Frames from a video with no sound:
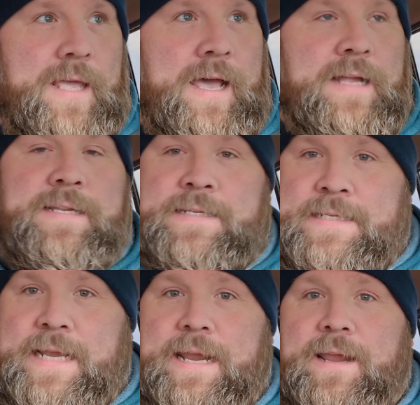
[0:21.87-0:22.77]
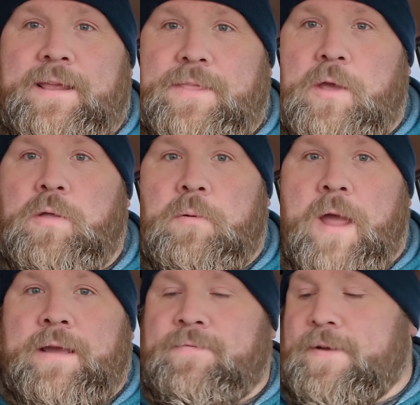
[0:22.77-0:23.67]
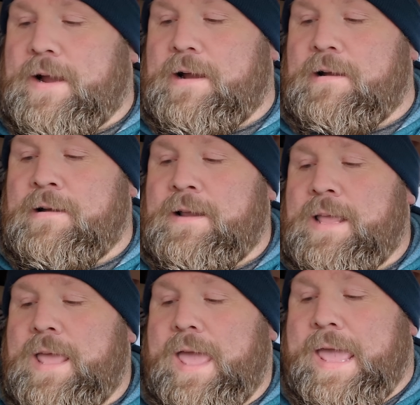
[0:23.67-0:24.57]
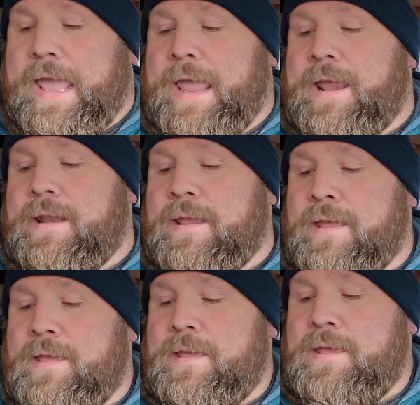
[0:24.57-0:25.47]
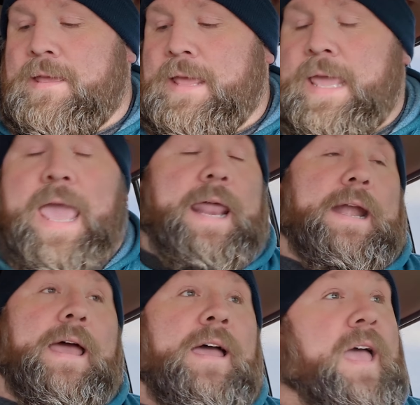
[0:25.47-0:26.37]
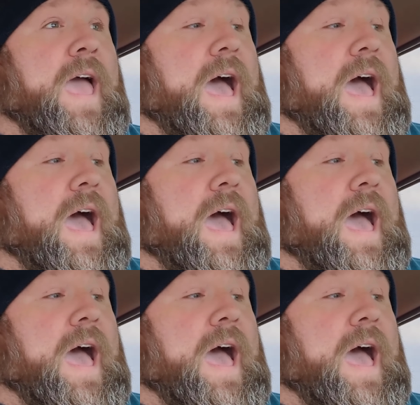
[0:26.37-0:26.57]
uh, to see the only Fire in Canada.